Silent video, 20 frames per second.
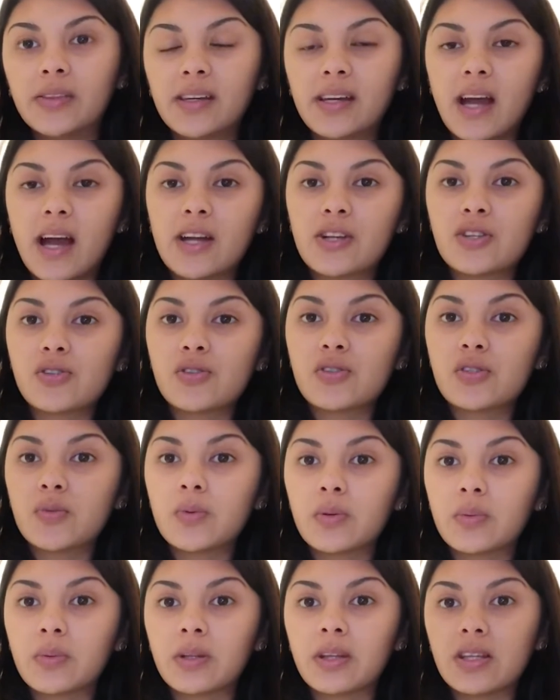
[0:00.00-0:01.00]
cashews to be
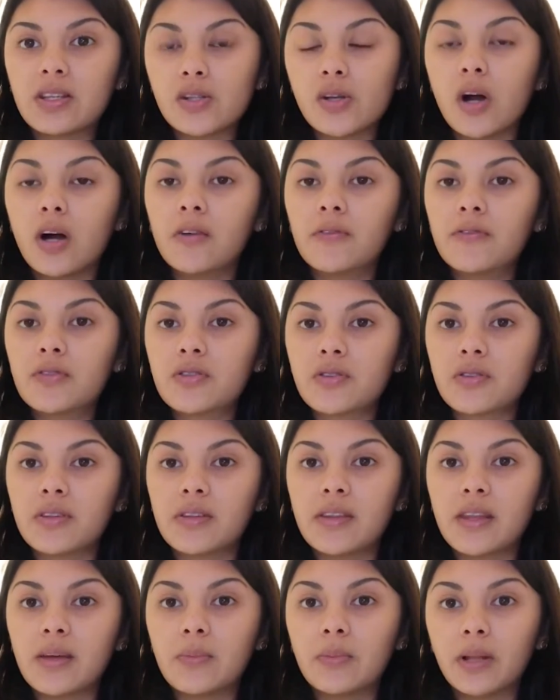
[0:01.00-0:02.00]
really soft so that
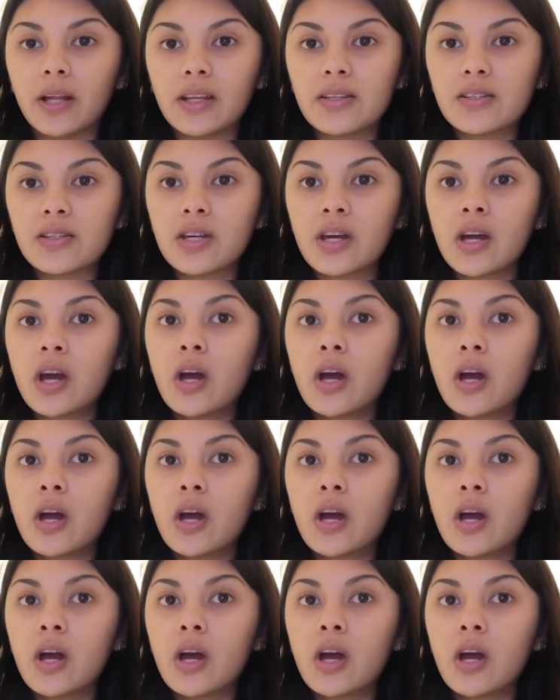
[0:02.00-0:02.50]
they blend